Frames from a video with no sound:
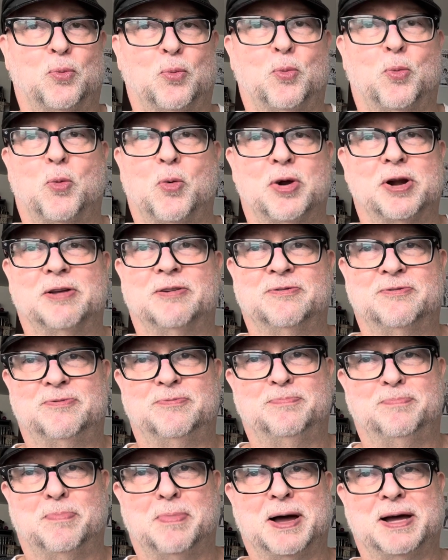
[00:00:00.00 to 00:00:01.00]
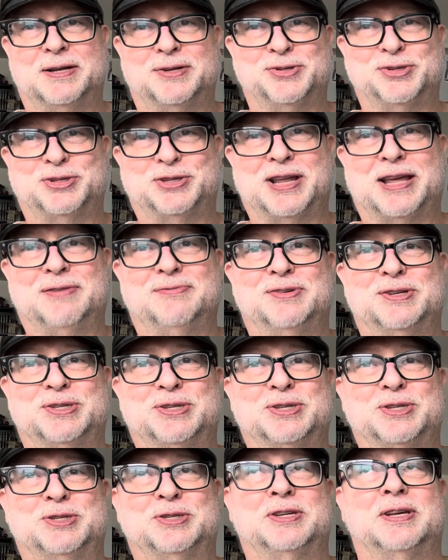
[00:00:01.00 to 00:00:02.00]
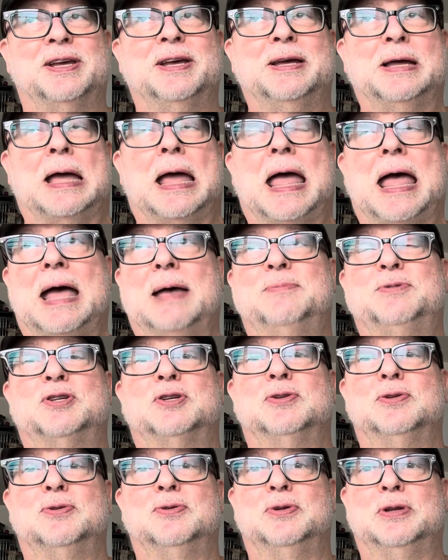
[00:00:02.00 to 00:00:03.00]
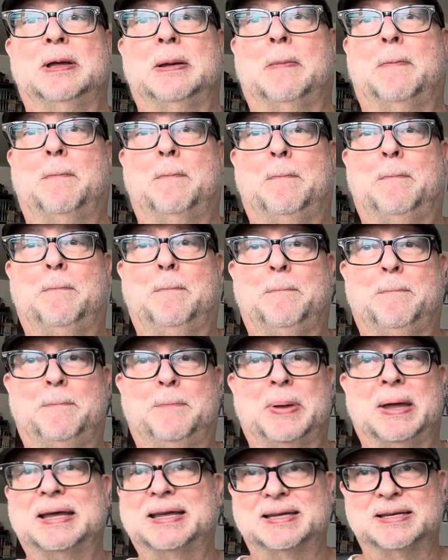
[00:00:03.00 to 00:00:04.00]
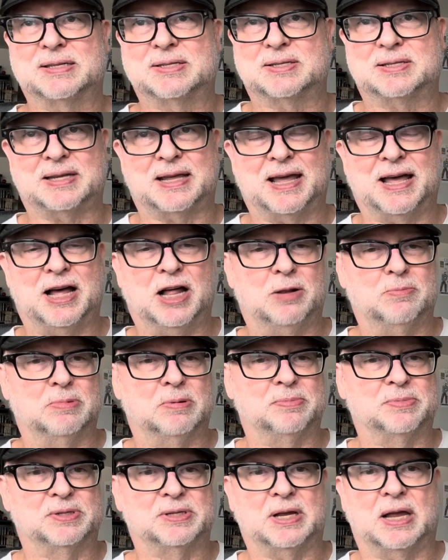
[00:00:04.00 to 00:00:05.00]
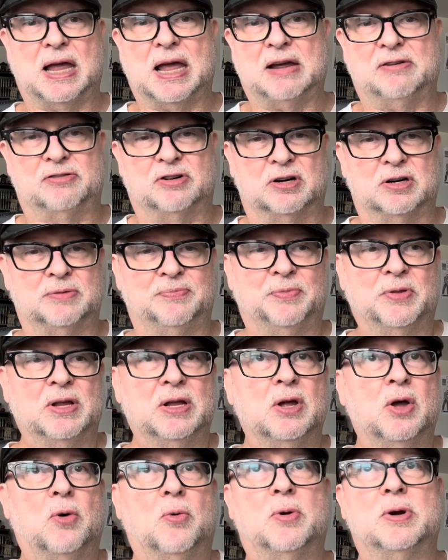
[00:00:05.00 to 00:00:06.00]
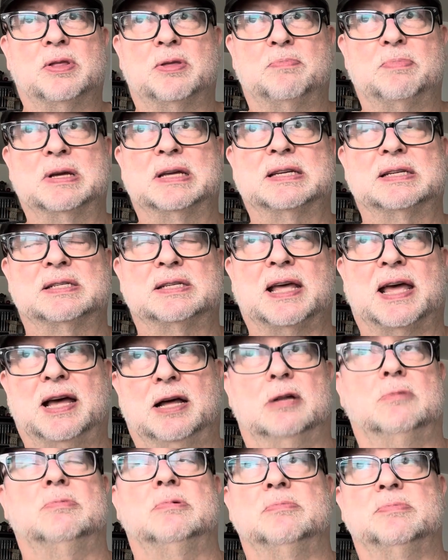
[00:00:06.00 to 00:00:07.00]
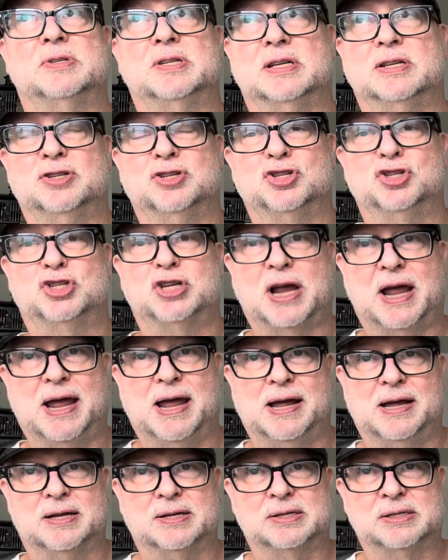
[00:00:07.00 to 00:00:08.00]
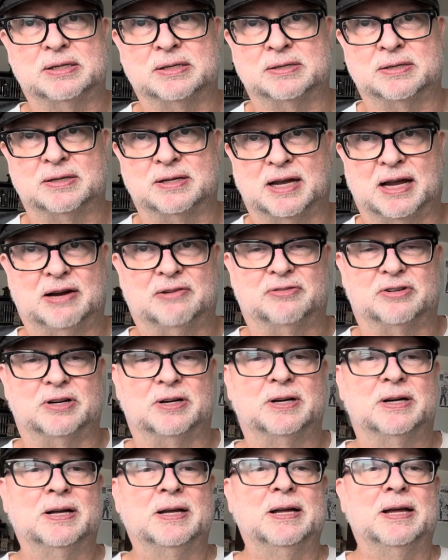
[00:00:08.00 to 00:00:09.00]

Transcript: one of Miles Davis's absolutely biggest albums ever, one of the biggest albums in jazz ever.